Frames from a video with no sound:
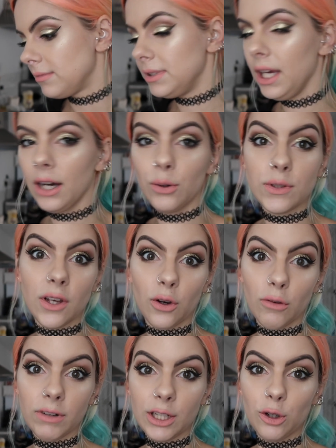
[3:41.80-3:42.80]
yeah, also I've
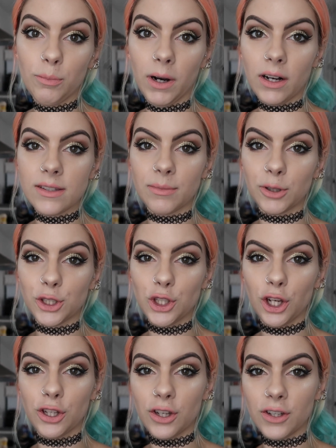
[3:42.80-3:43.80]
got a really cool pass. I'm going to
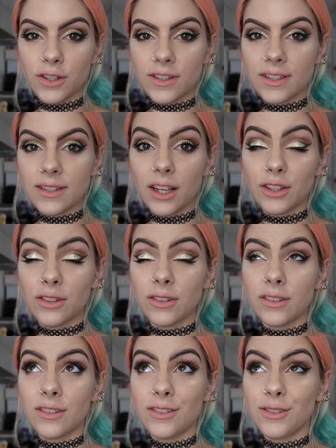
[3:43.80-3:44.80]
show you because it's
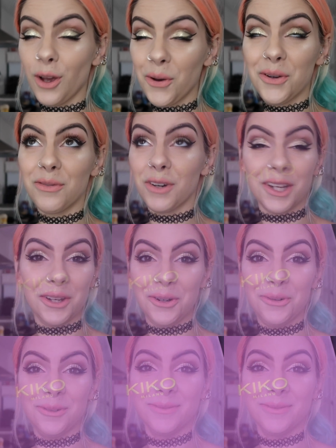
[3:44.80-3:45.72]
so freaking so, cool.